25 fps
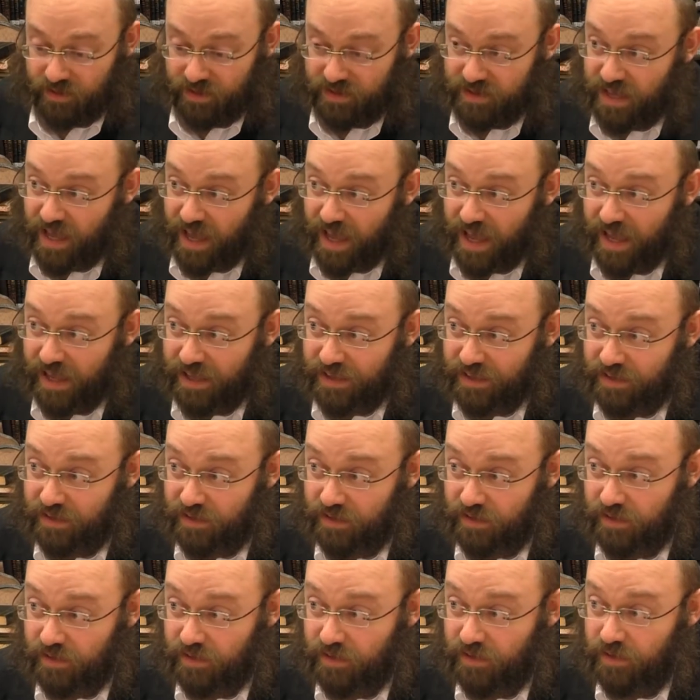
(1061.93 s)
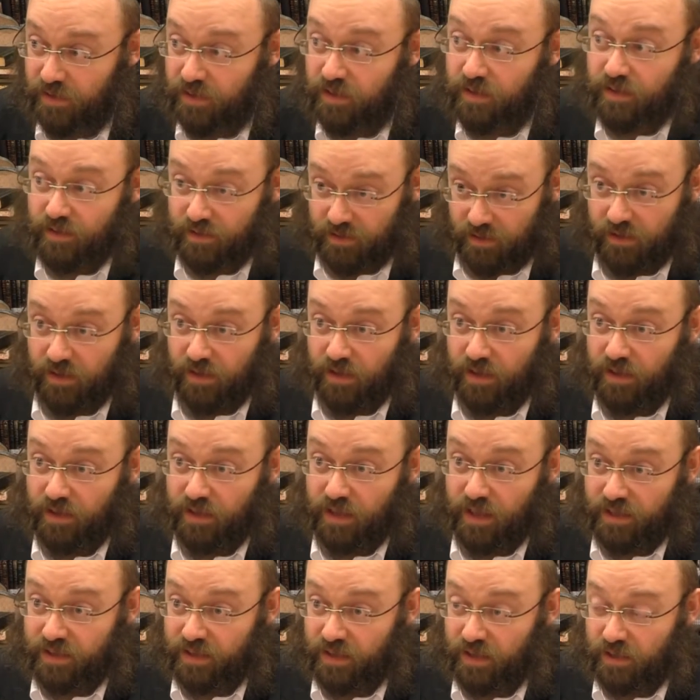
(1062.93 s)
his hand, yeah,
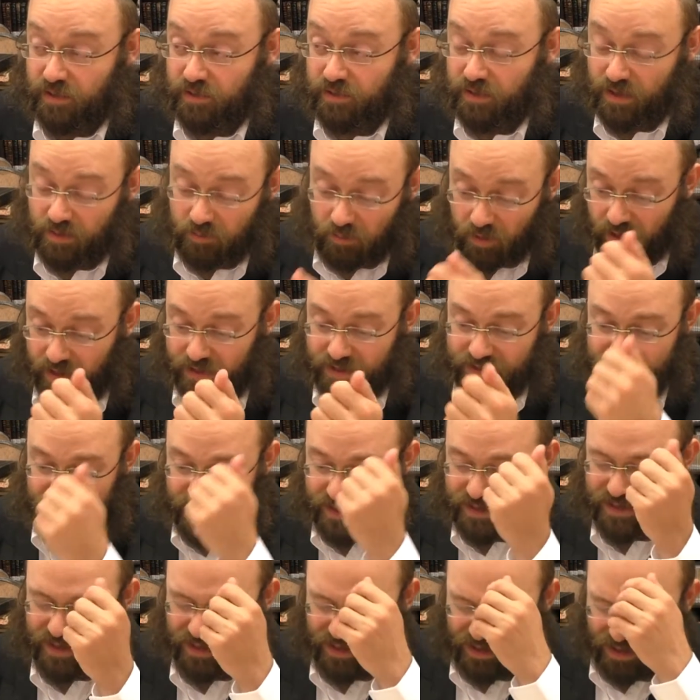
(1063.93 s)
like the, the Gemara says that